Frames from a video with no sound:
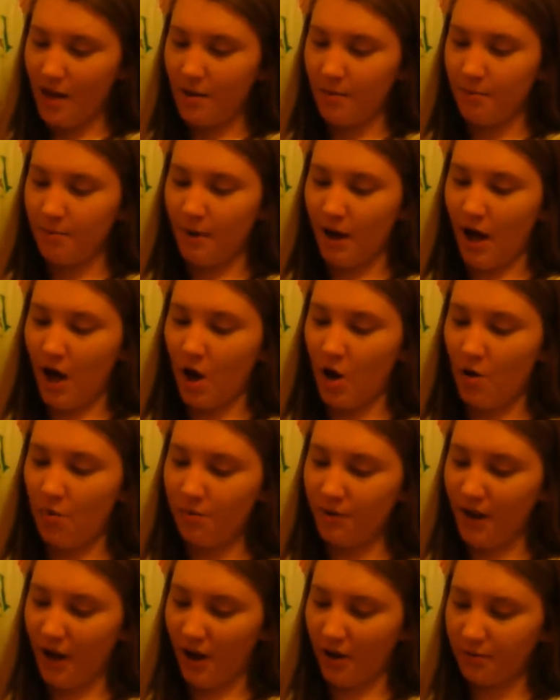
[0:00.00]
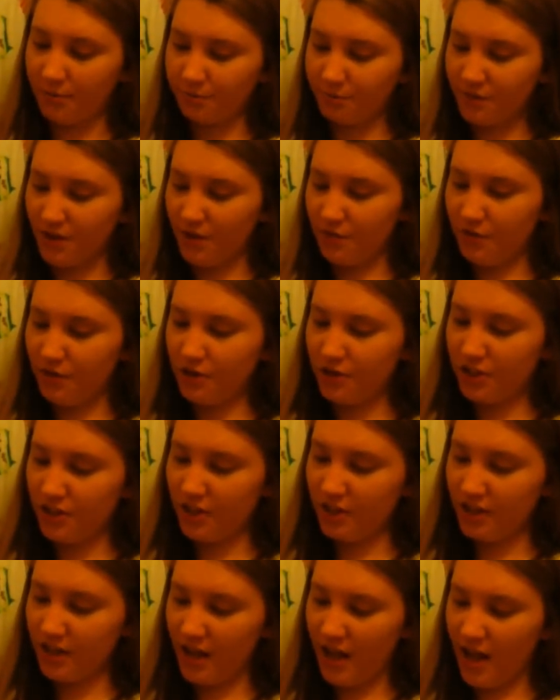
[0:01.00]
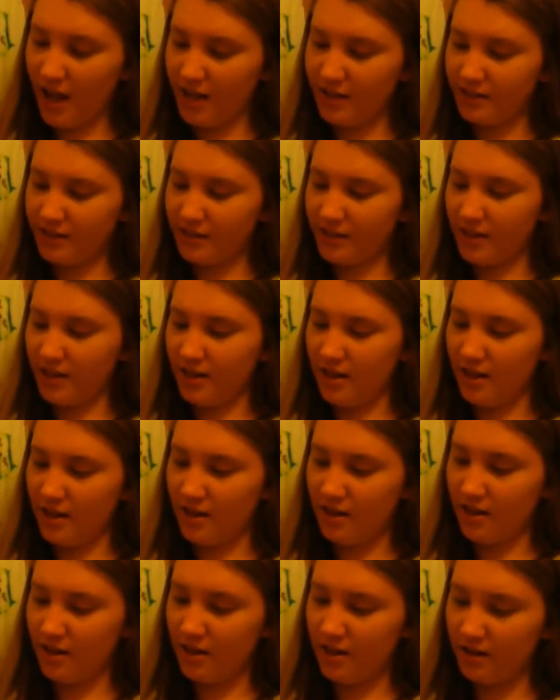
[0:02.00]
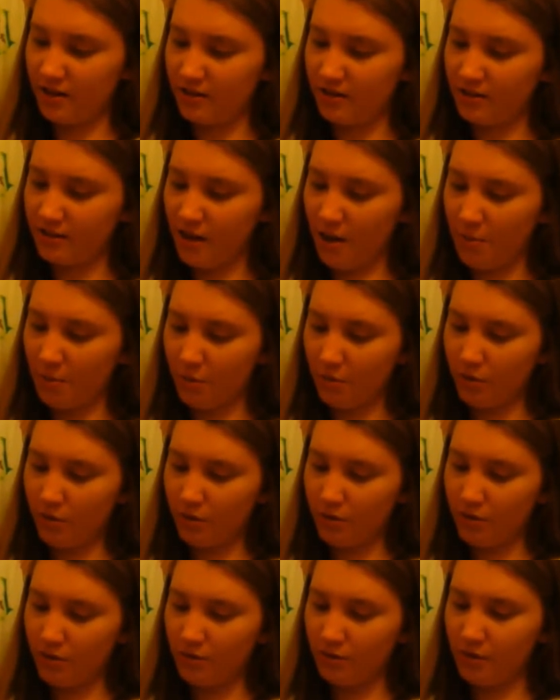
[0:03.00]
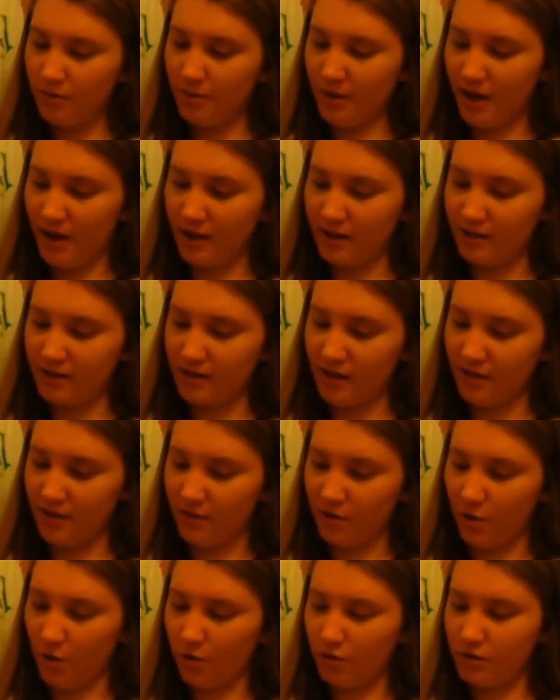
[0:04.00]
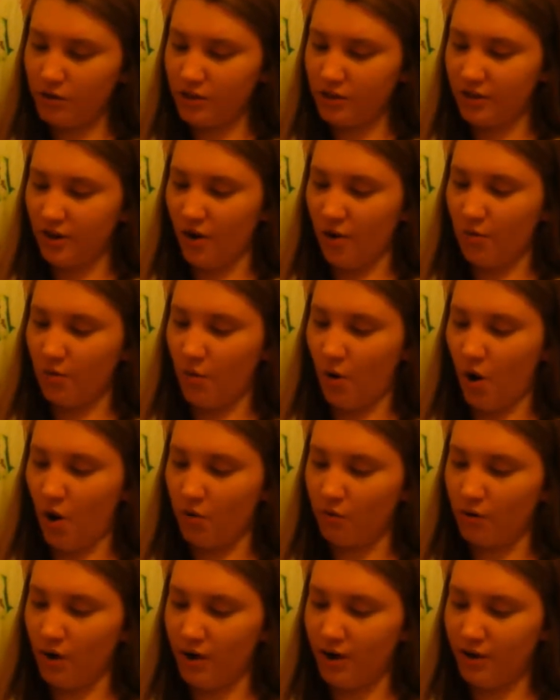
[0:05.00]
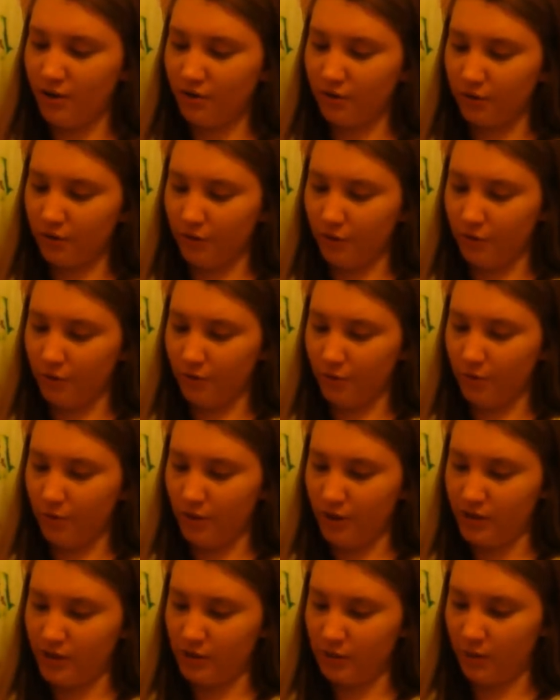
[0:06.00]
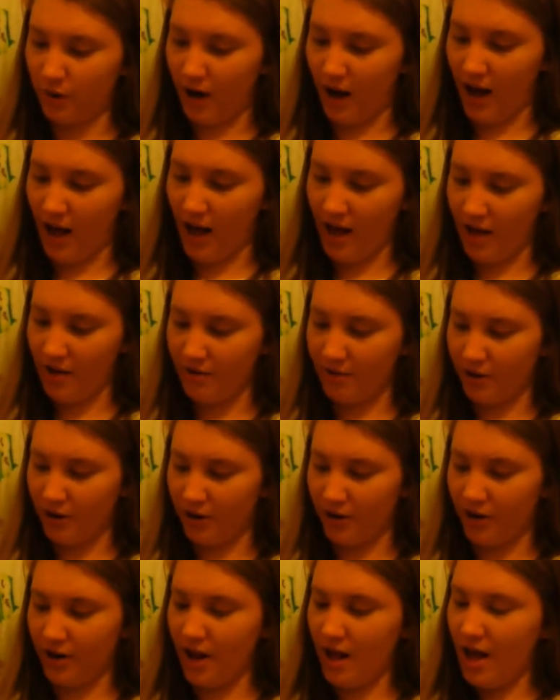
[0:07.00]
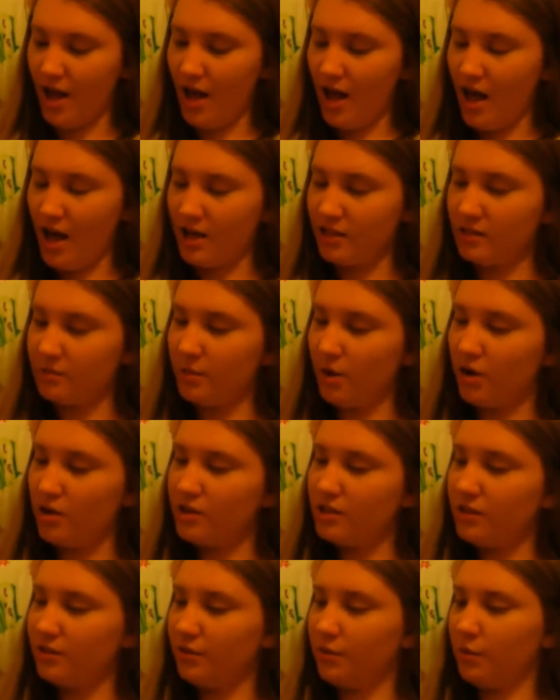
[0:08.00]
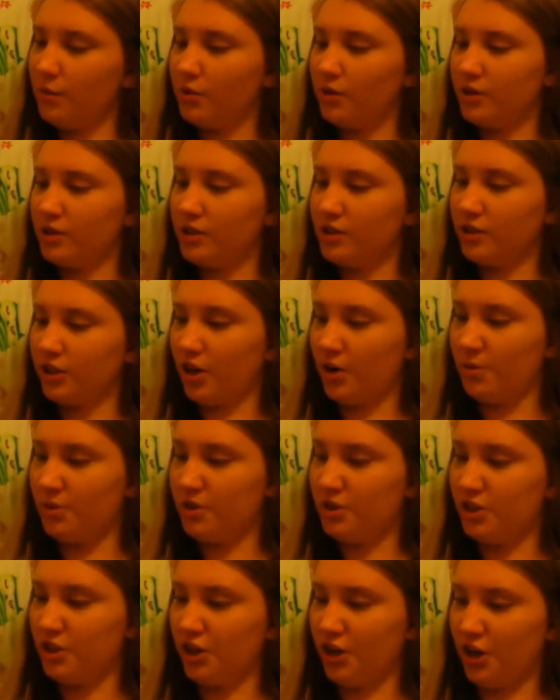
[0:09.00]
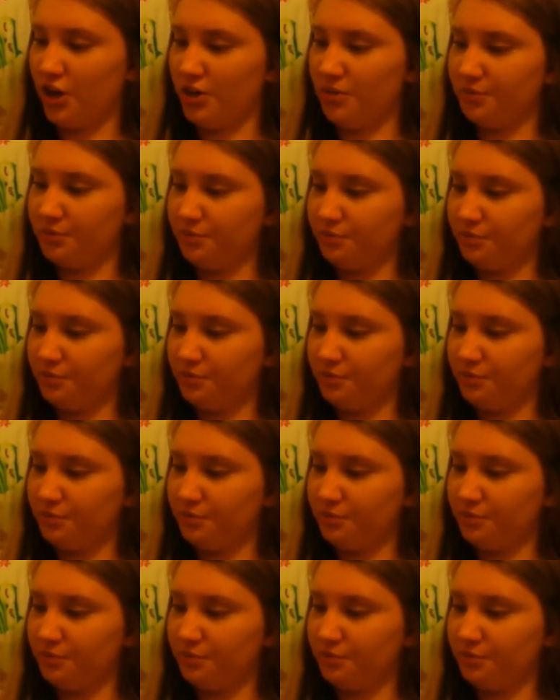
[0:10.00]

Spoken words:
My home now, in Virginia, has the tumbled remains of an old stone wall running through the woods where I have heard a small Civil War skirmish occurred.